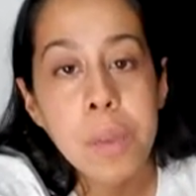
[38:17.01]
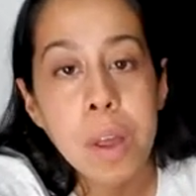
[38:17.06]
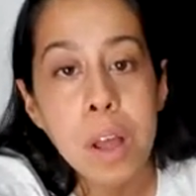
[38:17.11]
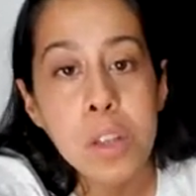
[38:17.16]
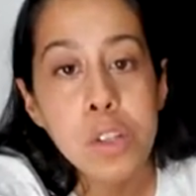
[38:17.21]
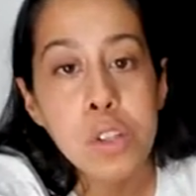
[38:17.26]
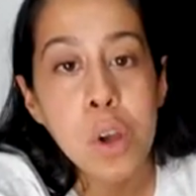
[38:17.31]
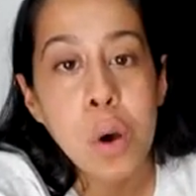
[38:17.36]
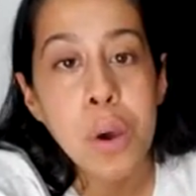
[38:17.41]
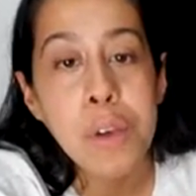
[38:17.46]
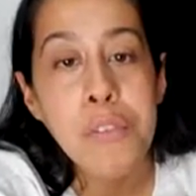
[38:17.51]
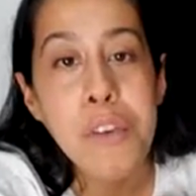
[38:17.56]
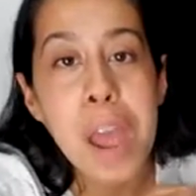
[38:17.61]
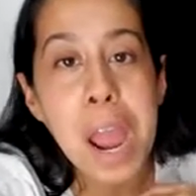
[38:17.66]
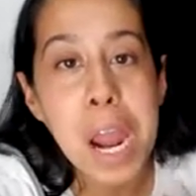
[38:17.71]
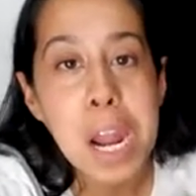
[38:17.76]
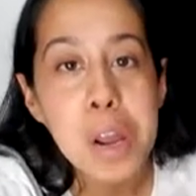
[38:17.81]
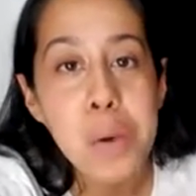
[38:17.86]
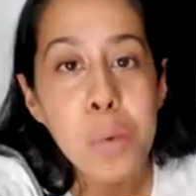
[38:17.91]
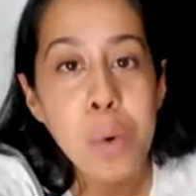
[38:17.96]
So if
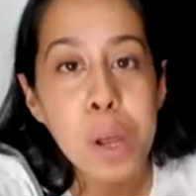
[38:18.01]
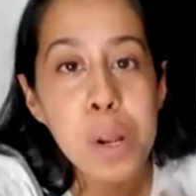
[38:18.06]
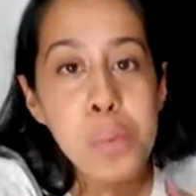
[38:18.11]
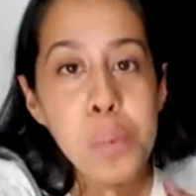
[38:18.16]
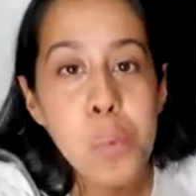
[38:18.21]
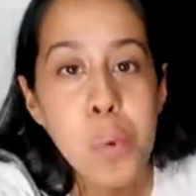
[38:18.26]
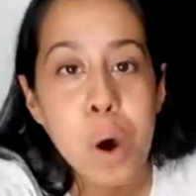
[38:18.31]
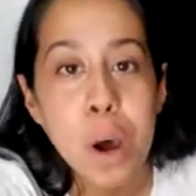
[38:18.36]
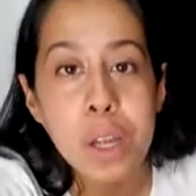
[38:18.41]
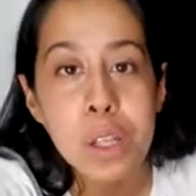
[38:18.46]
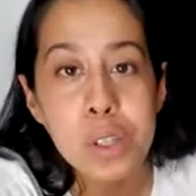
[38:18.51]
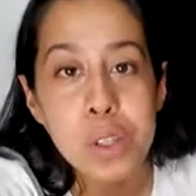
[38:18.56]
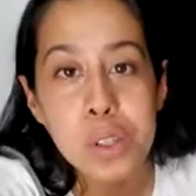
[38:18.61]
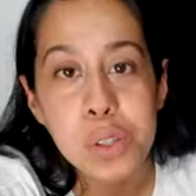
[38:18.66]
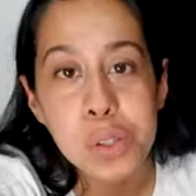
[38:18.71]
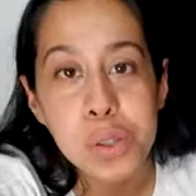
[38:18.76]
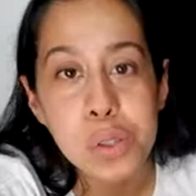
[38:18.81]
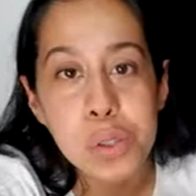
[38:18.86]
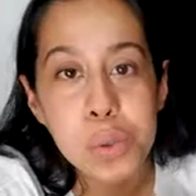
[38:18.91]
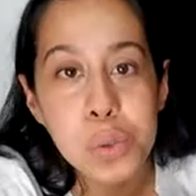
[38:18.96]
anyone
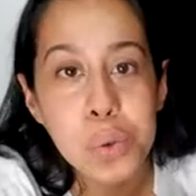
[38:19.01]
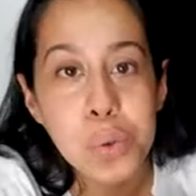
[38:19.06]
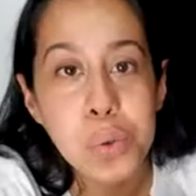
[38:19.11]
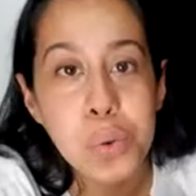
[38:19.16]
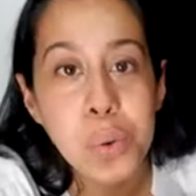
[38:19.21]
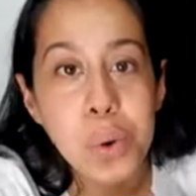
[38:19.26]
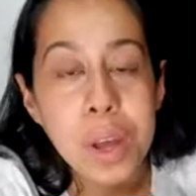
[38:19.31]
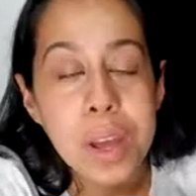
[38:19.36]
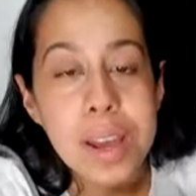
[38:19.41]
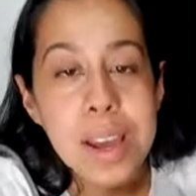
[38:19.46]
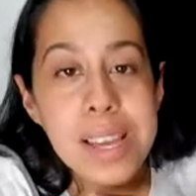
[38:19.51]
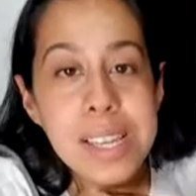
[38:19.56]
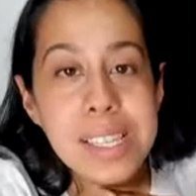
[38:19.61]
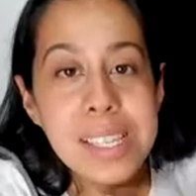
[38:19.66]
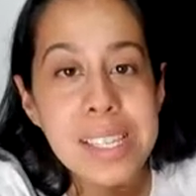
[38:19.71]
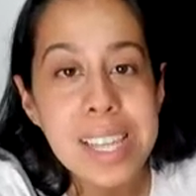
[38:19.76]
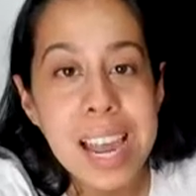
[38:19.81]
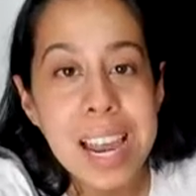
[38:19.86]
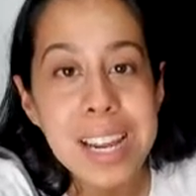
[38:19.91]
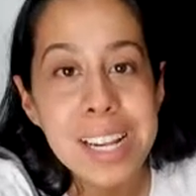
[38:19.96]
wants to
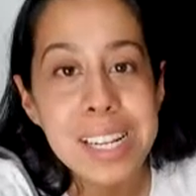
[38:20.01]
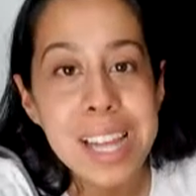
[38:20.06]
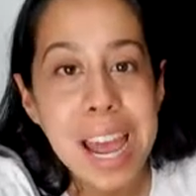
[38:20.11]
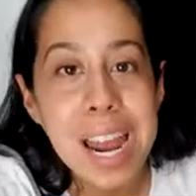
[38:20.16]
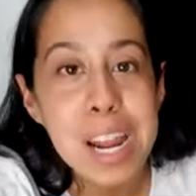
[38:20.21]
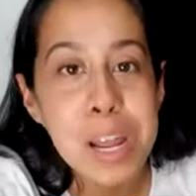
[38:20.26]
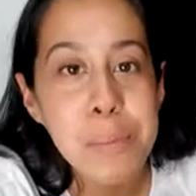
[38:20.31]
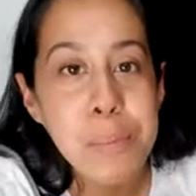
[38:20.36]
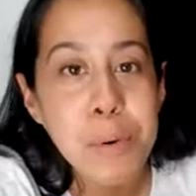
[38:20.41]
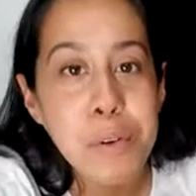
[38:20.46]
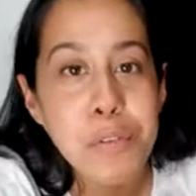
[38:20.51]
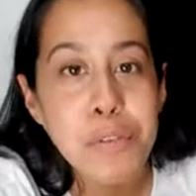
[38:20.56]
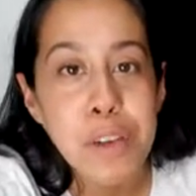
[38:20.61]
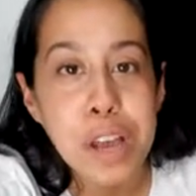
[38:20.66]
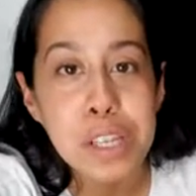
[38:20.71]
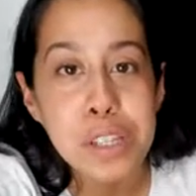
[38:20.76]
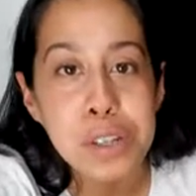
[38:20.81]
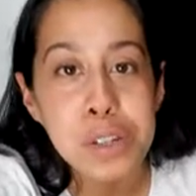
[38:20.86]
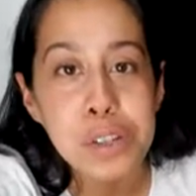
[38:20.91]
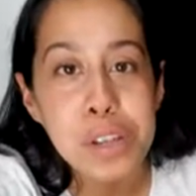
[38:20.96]
send any
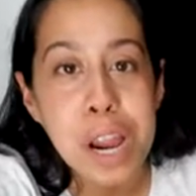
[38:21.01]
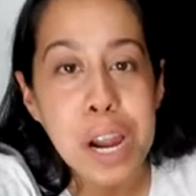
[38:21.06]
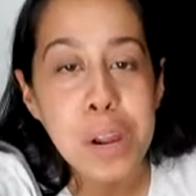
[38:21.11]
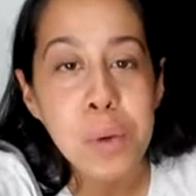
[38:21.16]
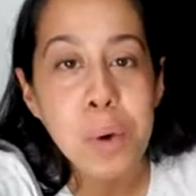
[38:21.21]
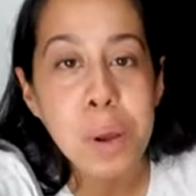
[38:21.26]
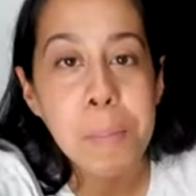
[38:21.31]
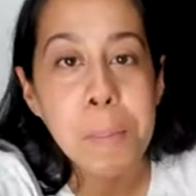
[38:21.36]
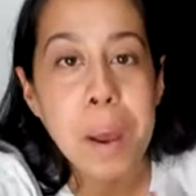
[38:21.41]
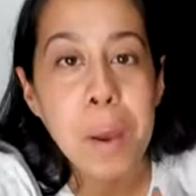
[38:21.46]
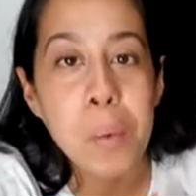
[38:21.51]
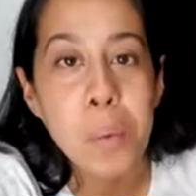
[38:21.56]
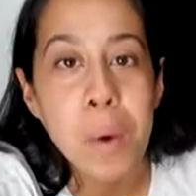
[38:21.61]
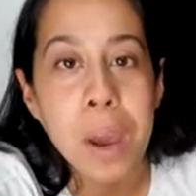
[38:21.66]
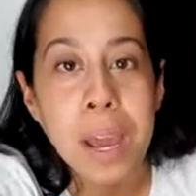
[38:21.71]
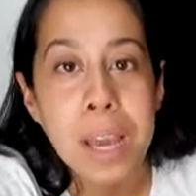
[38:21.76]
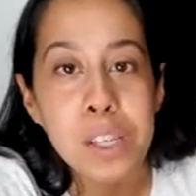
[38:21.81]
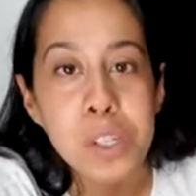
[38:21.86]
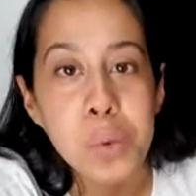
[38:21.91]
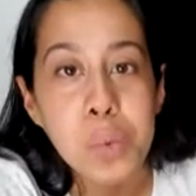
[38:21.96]
professors or anyone my
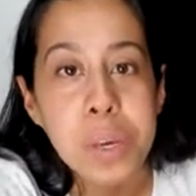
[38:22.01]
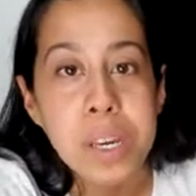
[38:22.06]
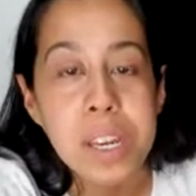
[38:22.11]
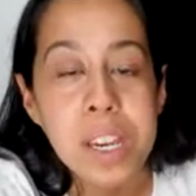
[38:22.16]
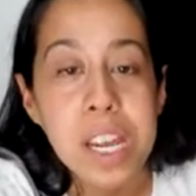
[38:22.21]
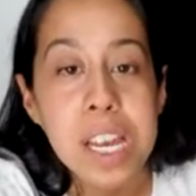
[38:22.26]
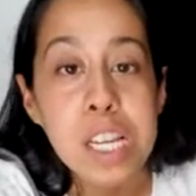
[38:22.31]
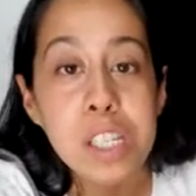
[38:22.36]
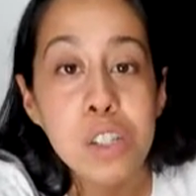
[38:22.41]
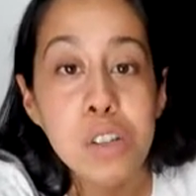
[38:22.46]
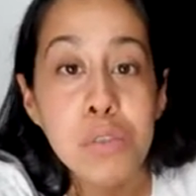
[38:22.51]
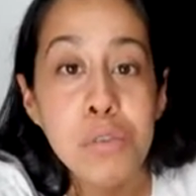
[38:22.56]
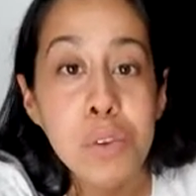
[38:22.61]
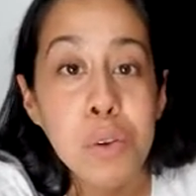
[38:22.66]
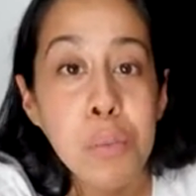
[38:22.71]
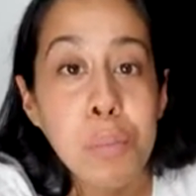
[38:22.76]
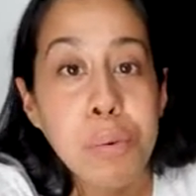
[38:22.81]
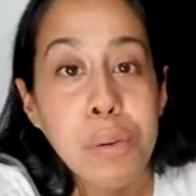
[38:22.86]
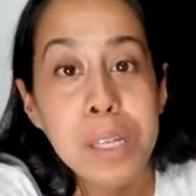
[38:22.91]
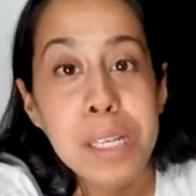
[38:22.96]
way so we could interview,
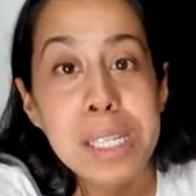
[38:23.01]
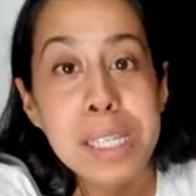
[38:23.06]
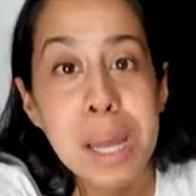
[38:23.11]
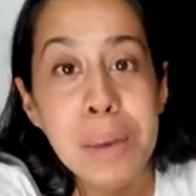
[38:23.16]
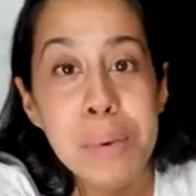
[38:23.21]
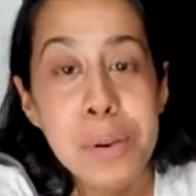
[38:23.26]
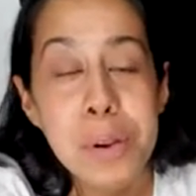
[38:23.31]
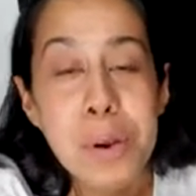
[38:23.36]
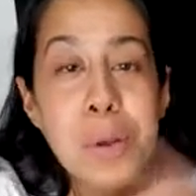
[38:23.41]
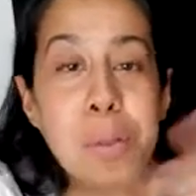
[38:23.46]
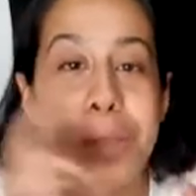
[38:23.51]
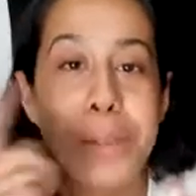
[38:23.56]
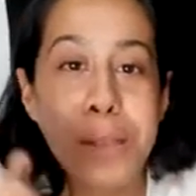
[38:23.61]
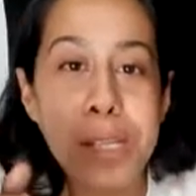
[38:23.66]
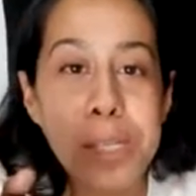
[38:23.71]
please let me know.